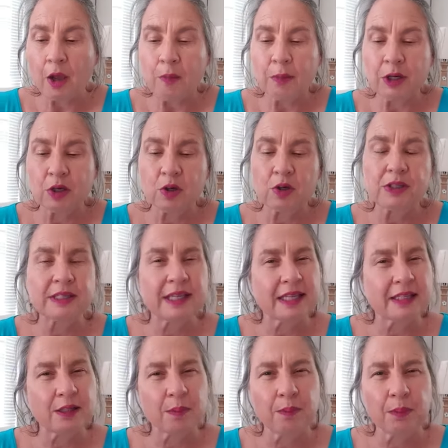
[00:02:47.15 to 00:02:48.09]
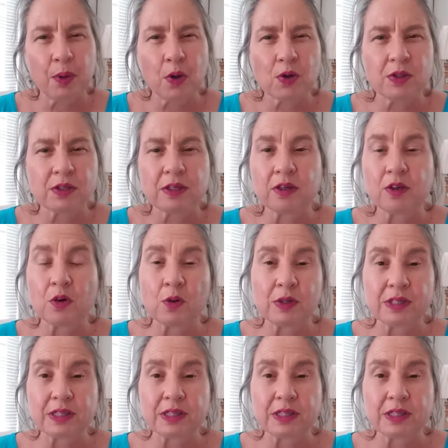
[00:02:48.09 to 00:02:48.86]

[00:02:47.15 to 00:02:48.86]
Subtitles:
Because there's a person or a